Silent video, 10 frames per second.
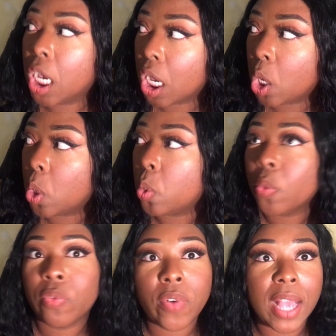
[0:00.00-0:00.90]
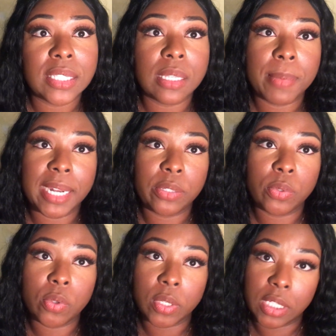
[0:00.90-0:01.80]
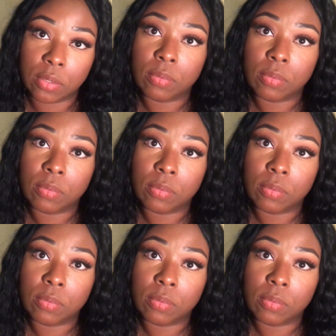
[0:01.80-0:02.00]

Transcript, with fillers: go find somebody who's gonna